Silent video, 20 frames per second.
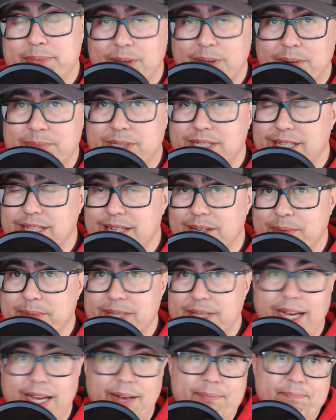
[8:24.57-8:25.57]
So I'm sticking
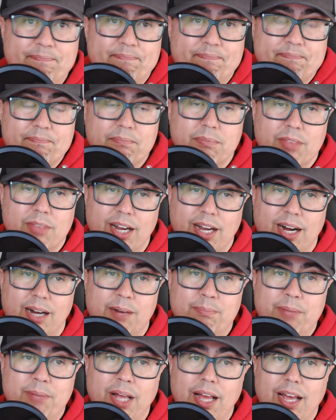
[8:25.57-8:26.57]
with that.
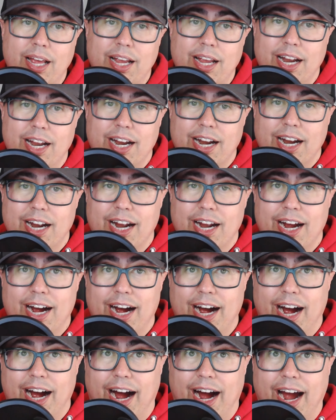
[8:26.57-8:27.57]

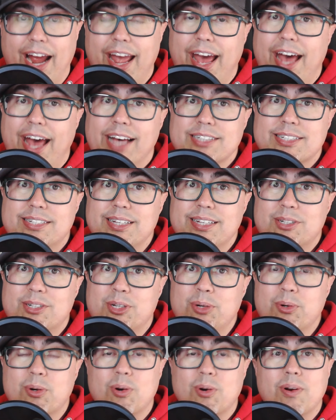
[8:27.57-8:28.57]
I asked it
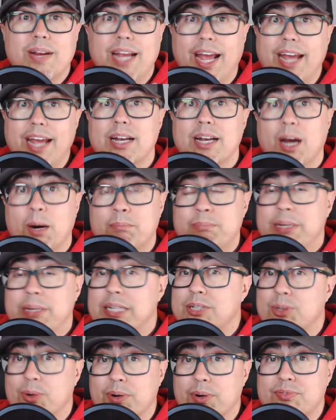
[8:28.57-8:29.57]
to create a
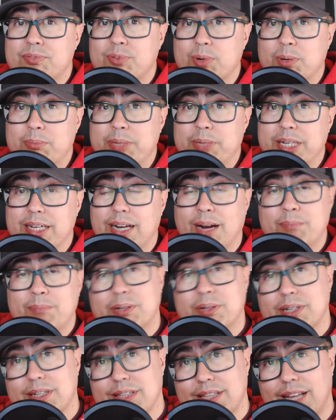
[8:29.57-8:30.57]
mentor for me, and I
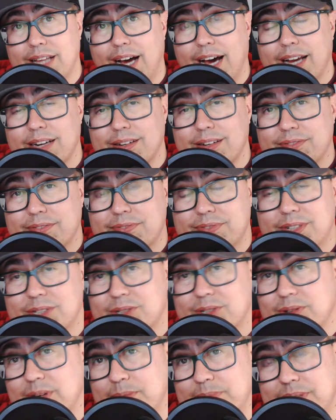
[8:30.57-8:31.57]
put a lot of
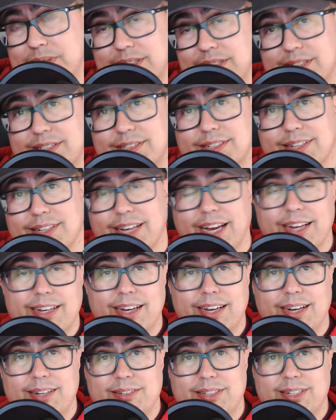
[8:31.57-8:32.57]
descriptions,
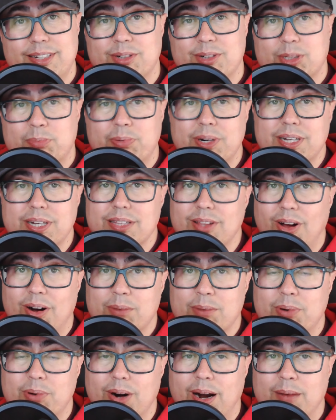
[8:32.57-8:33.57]
it's a pretty
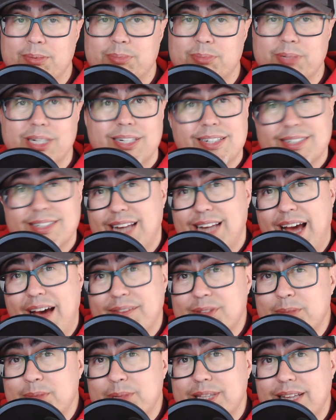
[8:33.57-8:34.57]
long prompt, but it doesn't
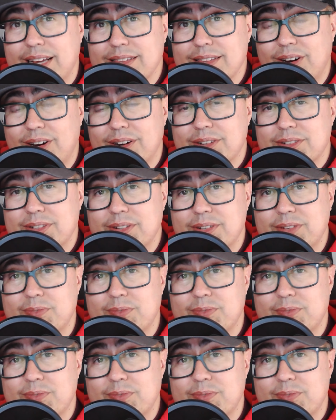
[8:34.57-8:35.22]
have to be that long.